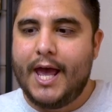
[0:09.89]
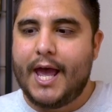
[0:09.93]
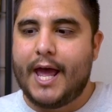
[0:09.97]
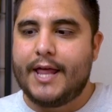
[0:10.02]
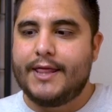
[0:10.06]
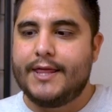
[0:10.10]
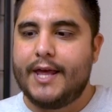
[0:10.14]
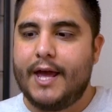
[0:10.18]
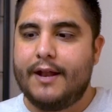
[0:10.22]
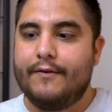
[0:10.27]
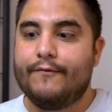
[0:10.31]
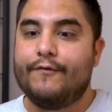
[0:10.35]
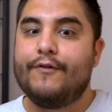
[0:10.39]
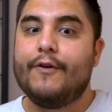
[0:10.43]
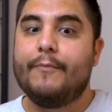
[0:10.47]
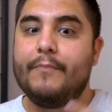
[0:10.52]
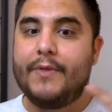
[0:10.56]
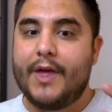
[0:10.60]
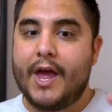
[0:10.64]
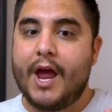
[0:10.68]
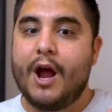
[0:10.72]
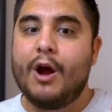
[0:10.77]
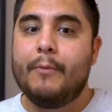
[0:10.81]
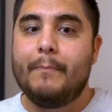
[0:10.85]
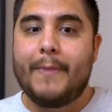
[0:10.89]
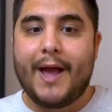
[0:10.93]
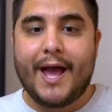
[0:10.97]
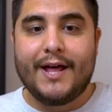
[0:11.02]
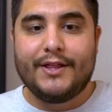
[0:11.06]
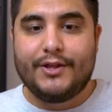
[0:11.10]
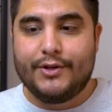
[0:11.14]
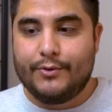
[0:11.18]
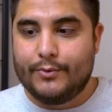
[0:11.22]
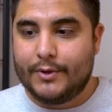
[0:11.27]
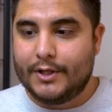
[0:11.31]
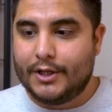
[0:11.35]
and then from there
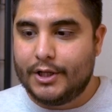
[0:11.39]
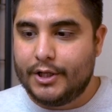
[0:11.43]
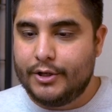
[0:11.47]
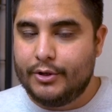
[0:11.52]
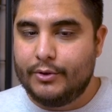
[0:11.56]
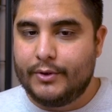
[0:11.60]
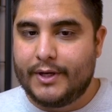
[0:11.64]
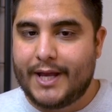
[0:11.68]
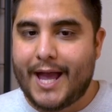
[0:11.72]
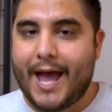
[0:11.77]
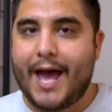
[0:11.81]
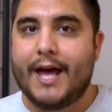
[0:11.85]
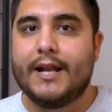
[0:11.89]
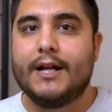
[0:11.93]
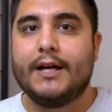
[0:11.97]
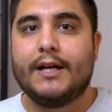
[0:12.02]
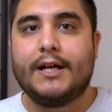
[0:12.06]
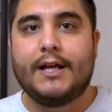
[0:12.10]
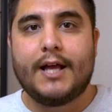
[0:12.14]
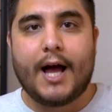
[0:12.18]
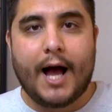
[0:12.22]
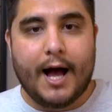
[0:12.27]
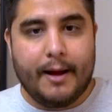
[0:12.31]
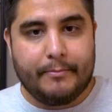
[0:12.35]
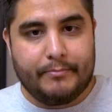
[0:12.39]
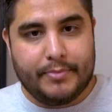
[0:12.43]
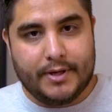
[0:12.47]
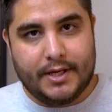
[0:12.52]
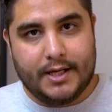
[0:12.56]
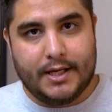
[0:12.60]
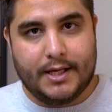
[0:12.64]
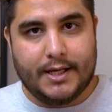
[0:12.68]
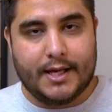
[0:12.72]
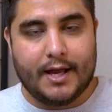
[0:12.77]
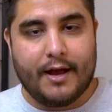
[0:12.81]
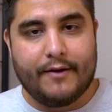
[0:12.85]
Matthew and Luke had a
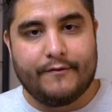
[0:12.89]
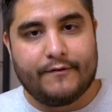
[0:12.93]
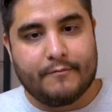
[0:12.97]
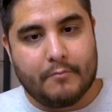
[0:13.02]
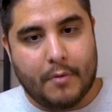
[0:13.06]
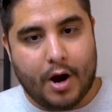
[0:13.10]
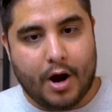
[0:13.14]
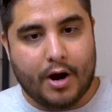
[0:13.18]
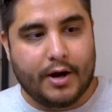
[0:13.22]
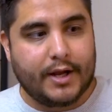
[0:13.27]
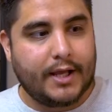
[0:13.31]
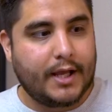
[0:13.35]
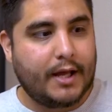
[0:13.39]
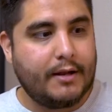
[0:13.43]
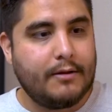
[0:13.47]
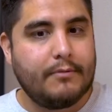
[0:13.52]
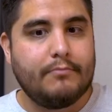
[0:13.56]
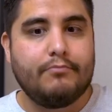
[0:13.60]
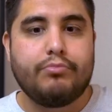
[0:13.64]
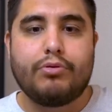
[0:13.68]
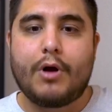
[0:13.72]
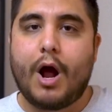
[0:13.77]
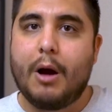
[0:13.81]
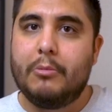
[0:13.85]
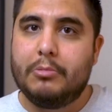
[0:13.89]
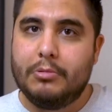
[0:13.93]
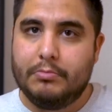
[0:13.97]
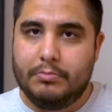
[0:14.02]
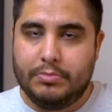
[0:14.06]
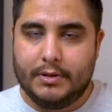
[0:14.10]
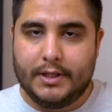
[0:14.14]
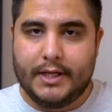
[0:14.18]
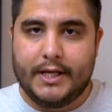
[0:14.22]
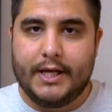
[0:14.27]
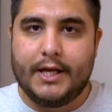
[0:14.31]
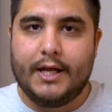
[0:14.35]
copy of Mark and
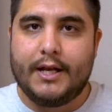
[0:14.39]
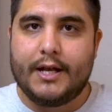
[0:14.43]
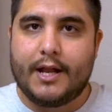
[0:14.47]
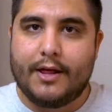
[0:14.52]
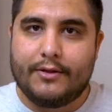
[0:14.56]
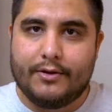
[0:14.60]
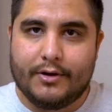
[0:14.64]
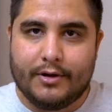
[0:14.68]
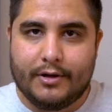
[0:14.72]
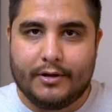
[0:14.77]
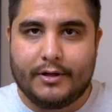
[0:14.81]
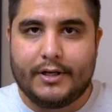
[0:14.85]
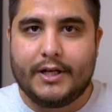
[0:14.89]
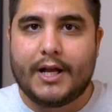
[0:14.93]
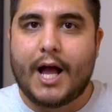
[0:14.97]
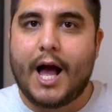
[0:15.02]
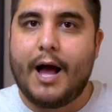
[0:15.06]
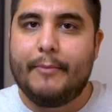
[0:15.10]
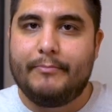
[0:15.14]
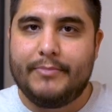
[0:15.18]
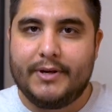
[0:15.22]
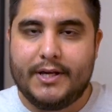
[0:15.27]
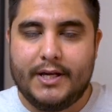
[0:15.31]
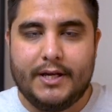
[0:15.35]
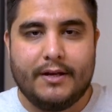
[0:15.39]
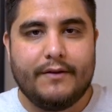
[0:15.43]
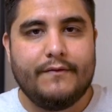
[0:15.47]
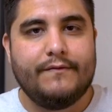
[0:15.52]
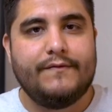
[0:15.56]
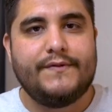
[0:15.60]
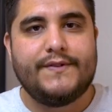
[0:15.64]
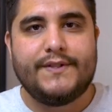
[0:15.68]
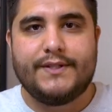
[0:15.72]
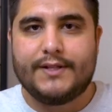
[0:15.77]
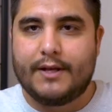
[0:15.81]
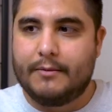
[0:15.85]
probably another copy
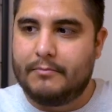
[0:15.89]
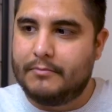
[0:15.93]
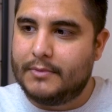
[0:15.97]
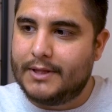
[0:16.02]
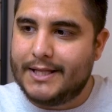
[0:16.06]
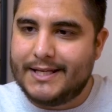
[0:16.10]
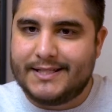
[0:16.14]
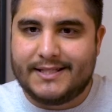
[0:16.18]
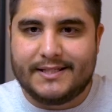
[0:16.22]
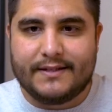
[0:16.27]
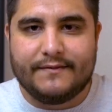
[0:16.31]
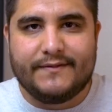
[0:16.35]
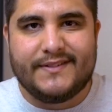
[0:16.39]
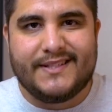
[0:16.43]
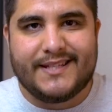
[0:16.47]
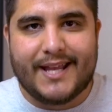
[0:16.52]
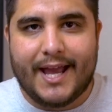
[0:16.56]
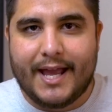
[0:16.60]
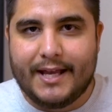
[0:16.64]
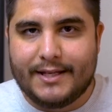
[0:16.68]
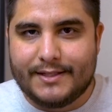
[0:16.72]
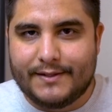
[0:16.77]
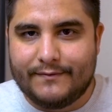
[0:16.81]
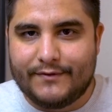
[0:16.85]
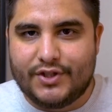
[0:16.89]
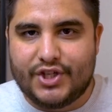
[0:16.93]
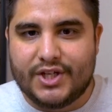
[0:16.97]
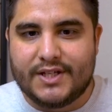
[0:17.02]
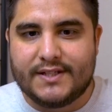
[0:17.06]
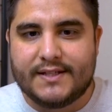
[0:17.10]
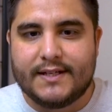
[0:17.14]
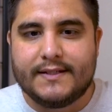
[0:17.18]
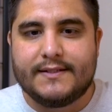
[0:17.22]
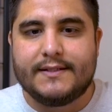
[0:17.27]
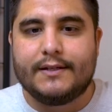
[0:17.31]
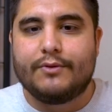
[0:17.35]
of some list of sayings of
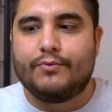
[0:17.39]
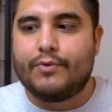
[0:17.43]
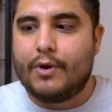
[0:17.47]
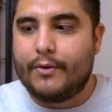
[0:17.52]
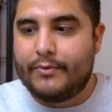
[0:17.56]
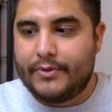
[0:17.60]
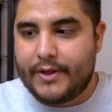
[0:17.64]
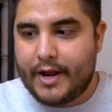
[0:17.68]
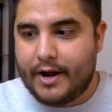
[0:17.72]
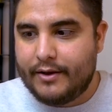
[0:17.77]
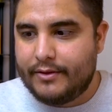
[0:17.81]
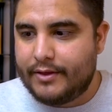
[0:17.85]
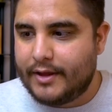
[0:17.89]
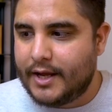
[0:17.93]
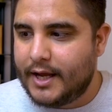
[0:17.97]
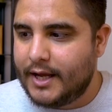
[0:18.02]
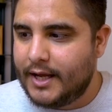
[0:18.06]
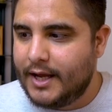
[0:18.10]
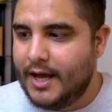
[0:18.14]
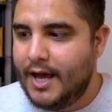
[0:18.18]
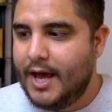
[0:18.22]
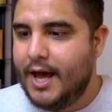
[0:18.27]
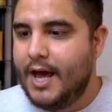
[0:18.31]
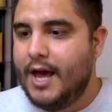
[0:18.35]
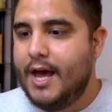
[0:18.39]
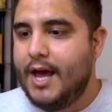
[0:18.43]
Jesus and wrote their thing,